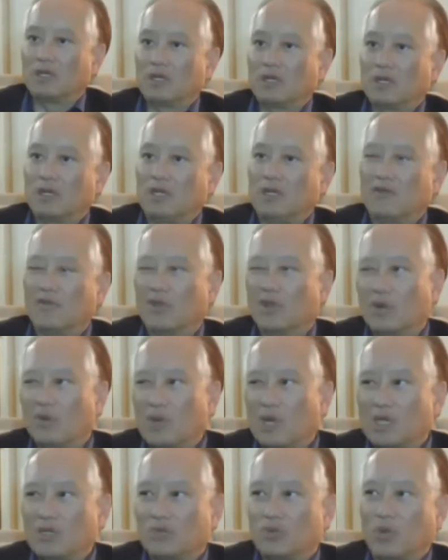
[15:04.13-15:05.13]
And even though
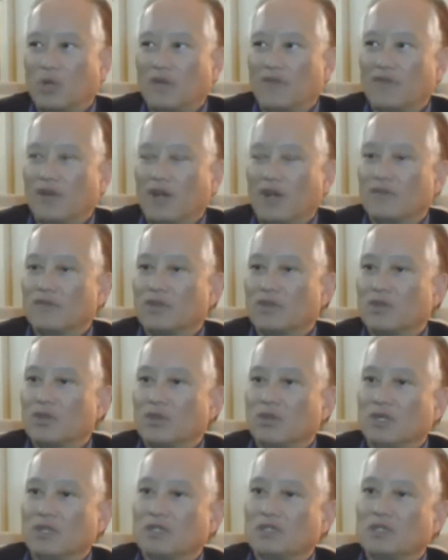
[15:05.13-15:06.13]
we had 25 to
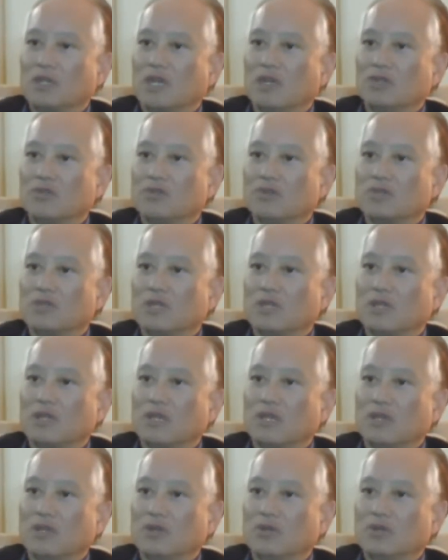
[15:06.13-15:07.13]
30 states who said
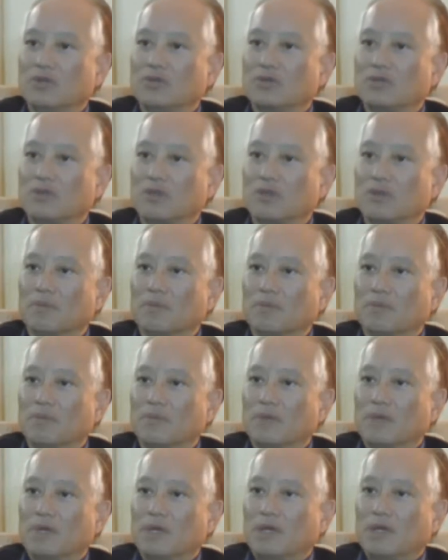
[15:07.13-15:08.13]
they used them
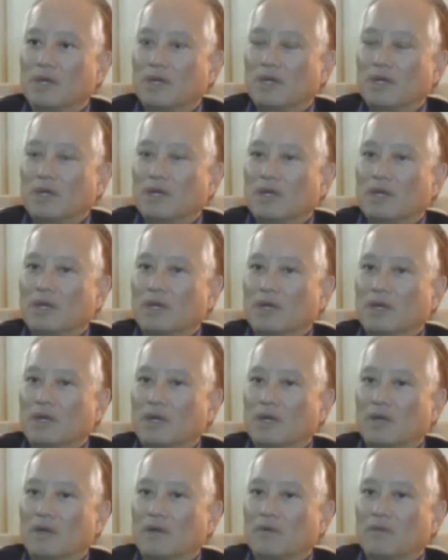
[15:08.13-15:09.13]

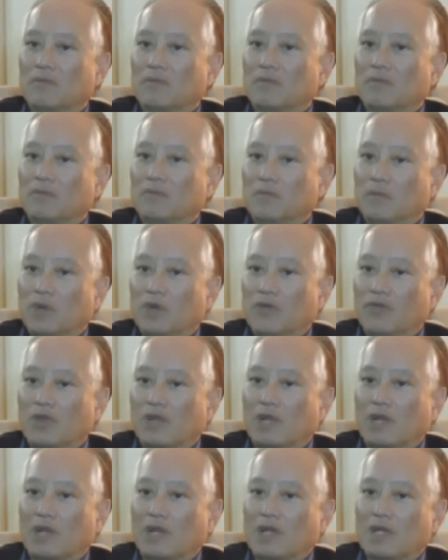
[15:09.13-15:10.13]
over
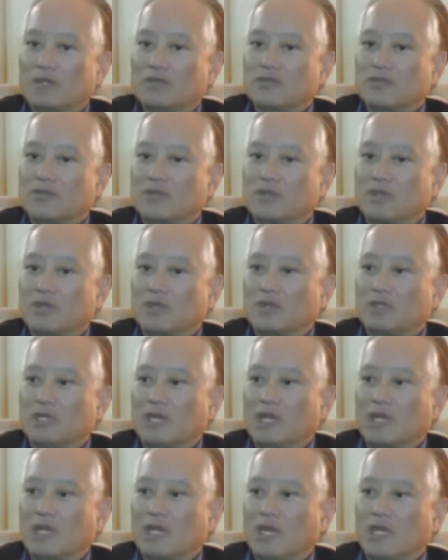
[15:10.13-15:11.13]
the last
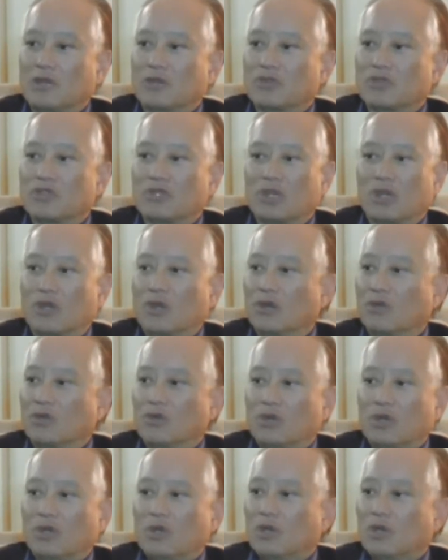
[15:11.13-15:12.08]
decade or so,